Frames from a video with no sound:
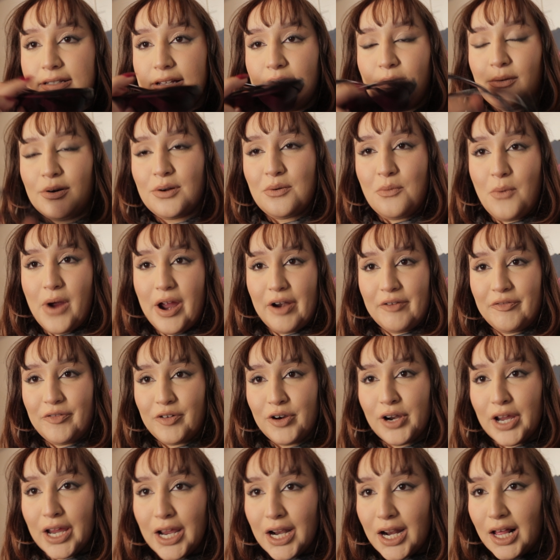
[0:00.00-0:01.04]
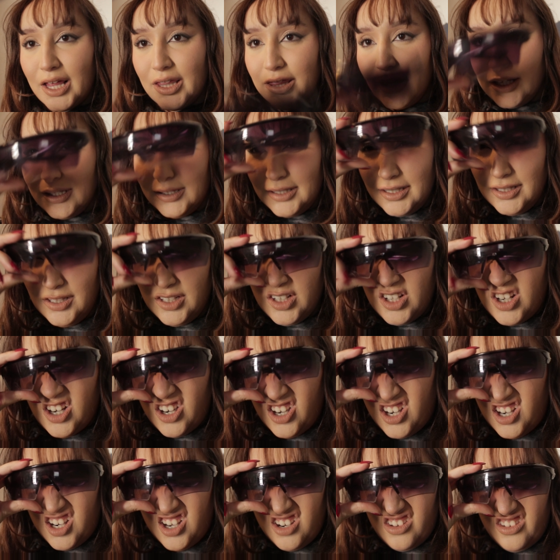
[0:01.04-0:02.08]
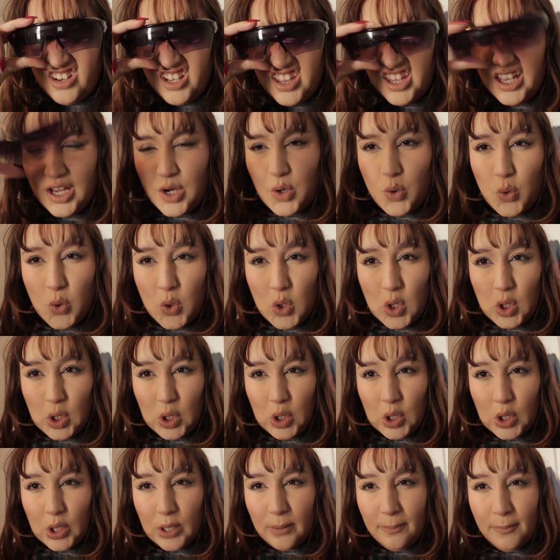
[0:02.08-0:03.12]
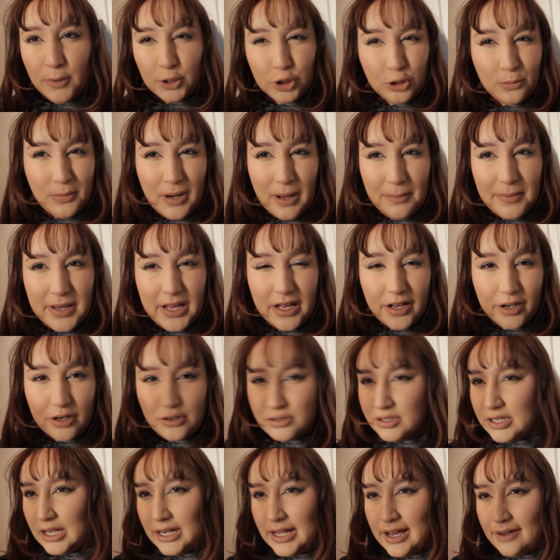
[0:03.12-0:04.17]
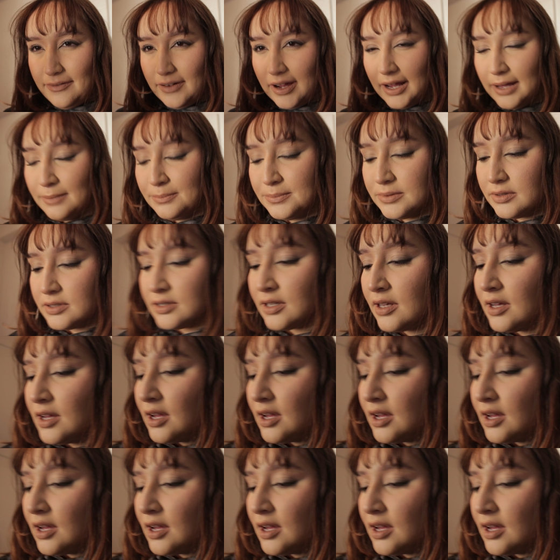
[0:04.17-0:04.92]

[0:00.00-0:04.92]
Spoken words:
I want to wear for it. I think they look really cool. Motomami Rosalia vibes.